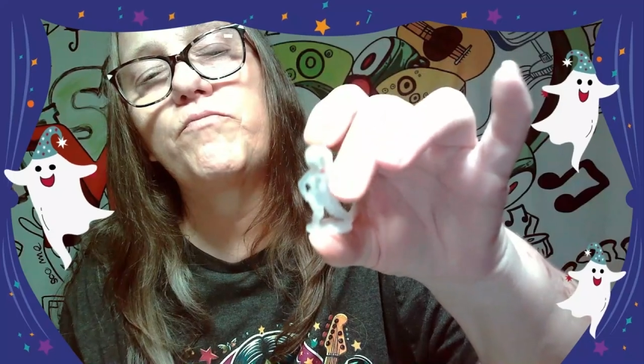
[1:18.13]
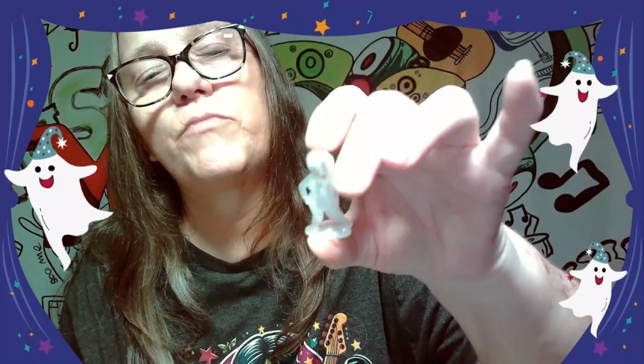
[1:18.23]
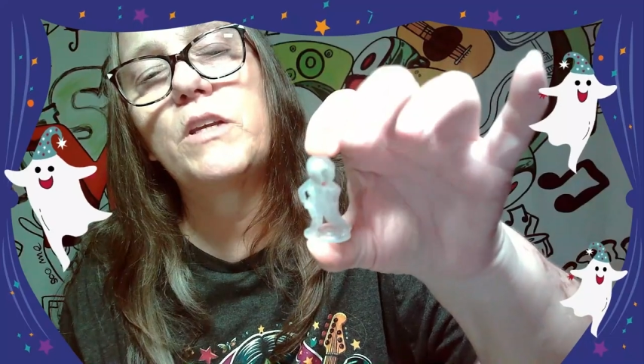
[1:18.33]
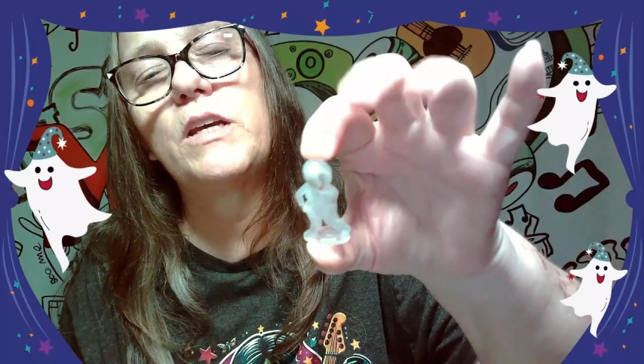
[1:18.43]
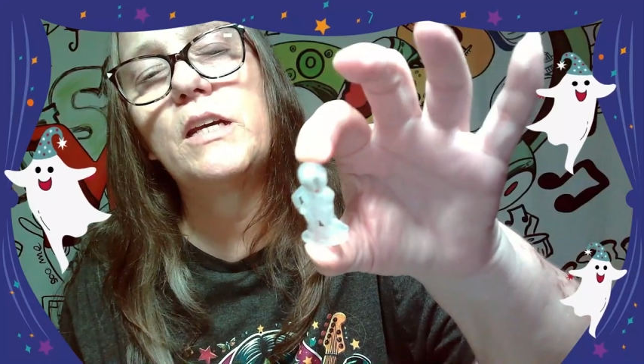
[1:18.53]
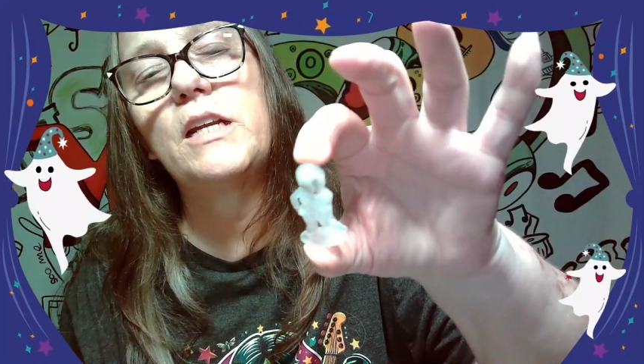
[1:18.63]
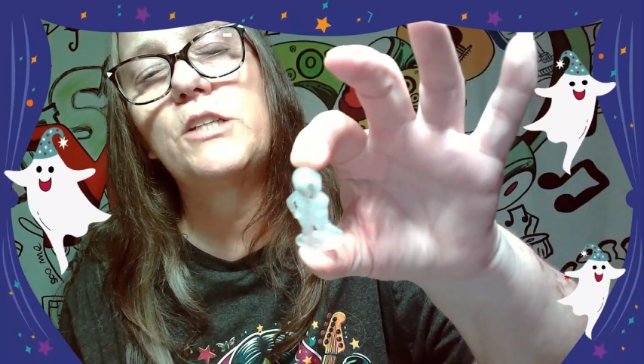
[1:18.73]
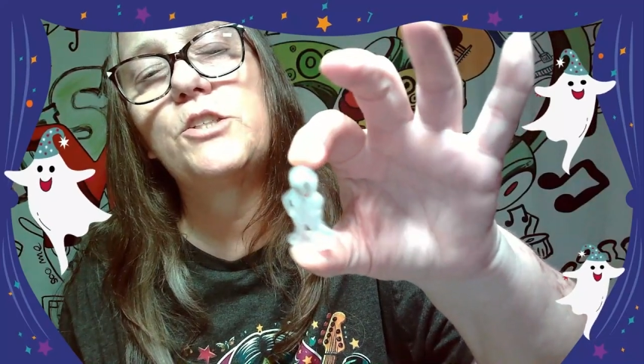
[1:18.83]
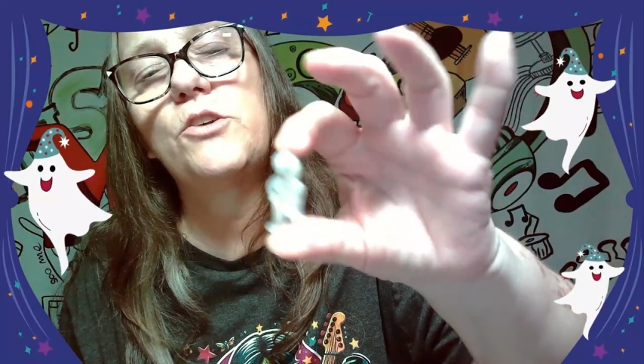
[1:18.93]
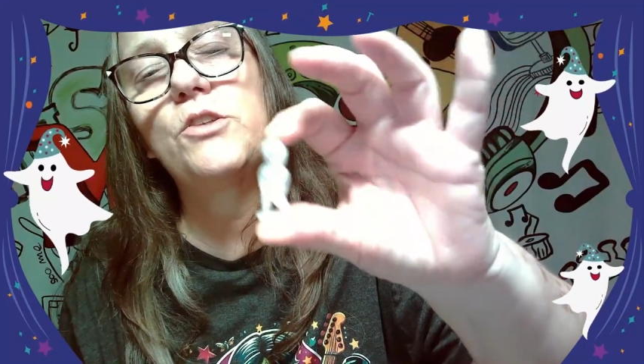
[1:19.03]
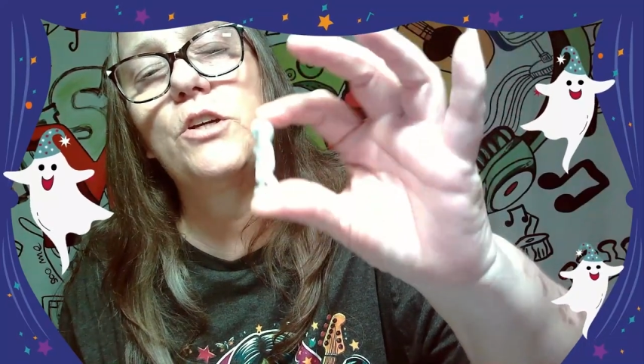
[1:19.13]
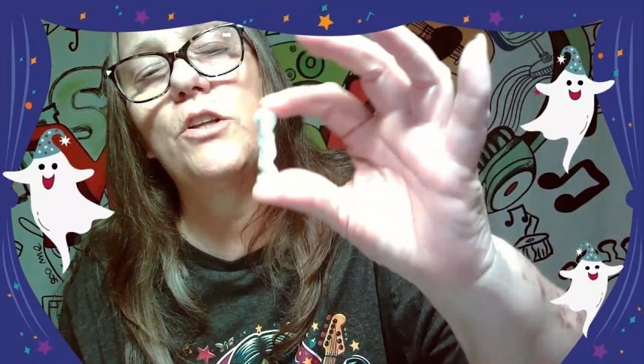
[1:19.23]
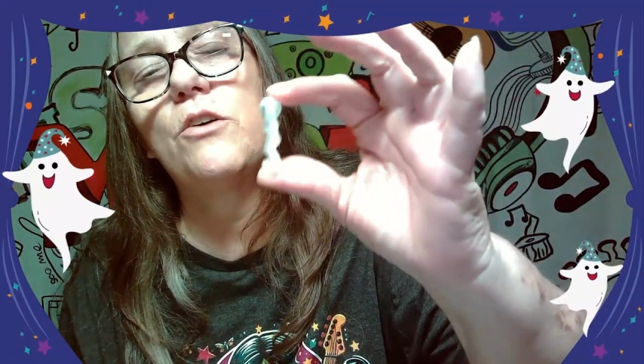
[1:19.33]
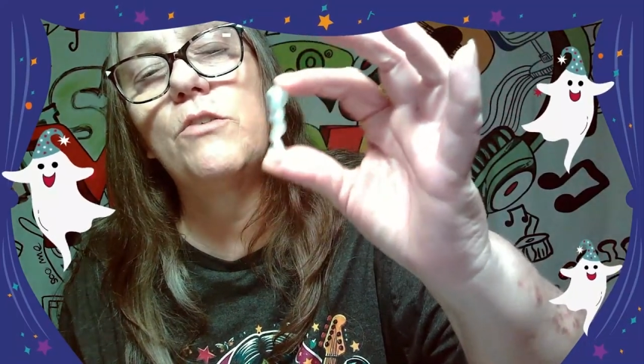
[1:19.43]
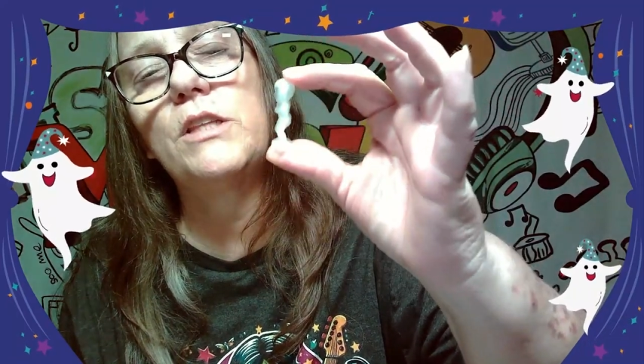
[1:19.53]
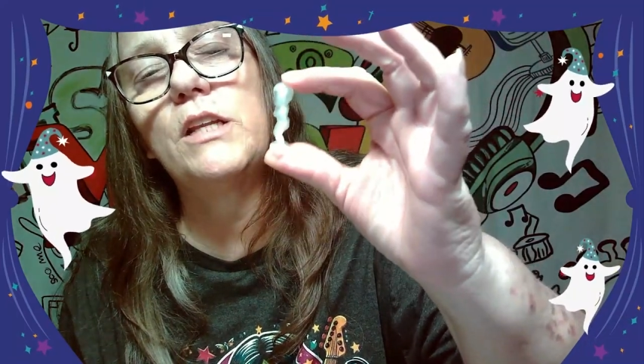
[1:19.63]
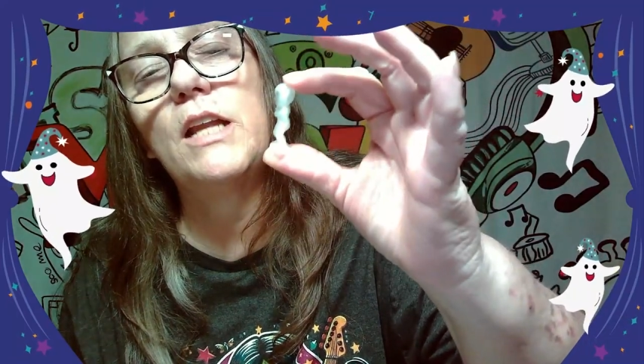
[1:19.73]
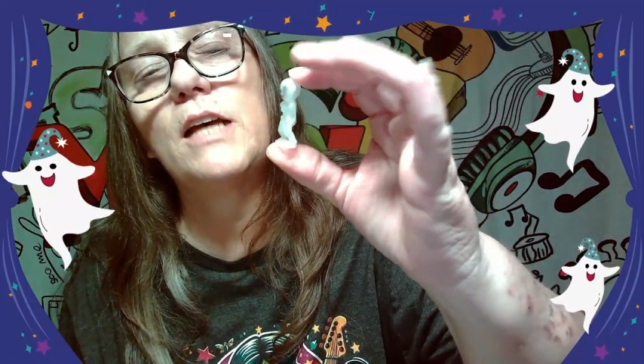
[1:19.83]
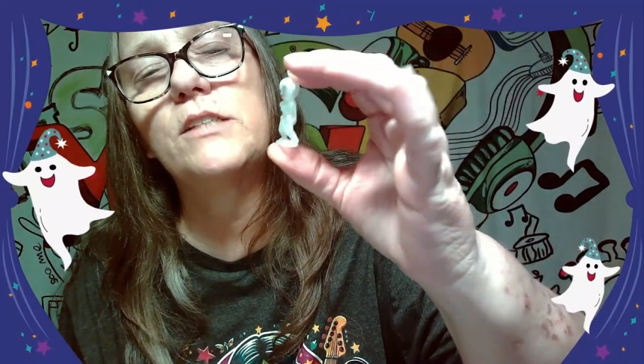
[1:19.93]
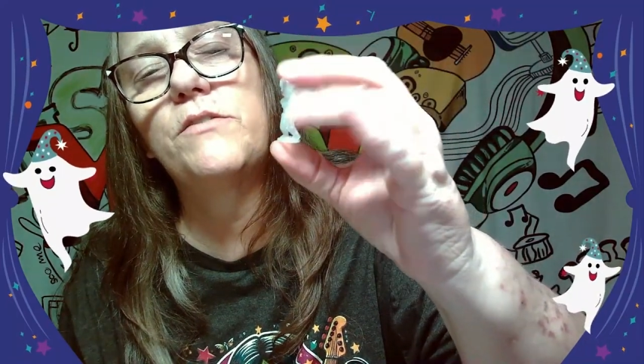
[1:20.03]
Okay, and I showed the glow in the
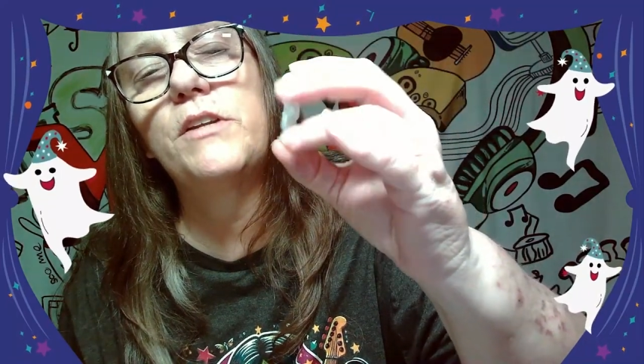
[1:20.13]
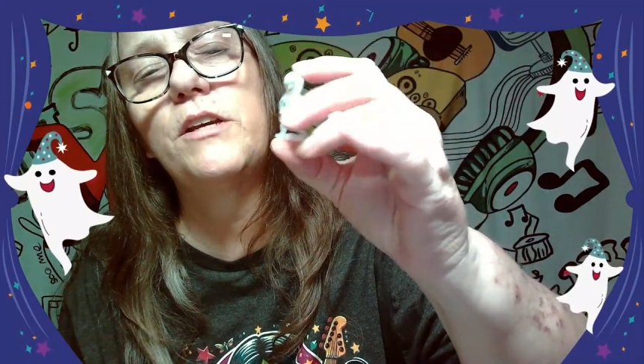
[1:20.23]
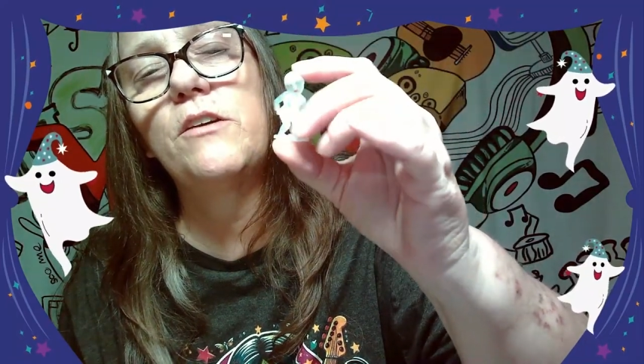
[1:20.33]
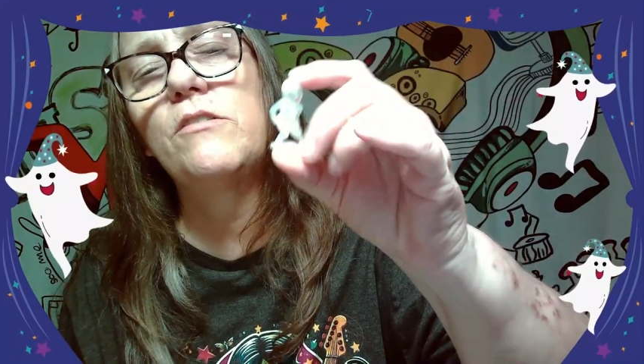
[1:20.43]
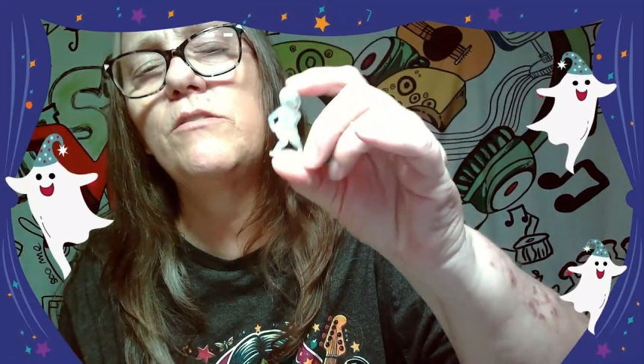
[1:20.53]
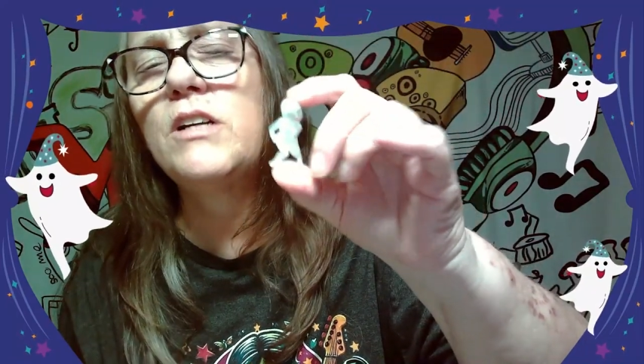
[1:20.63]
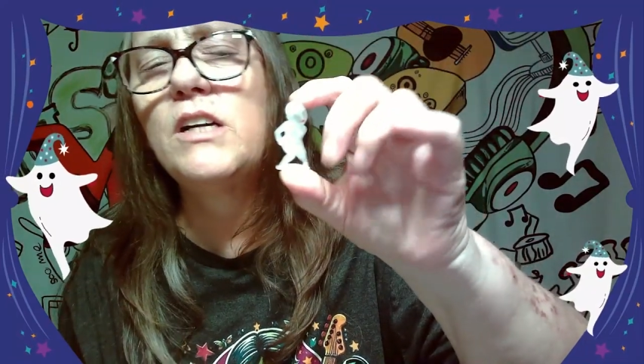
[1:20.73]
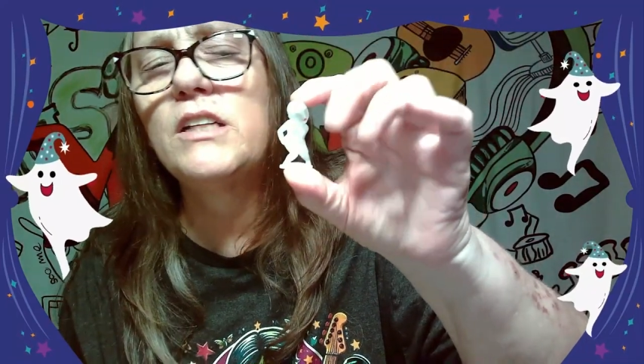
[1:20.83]
last video.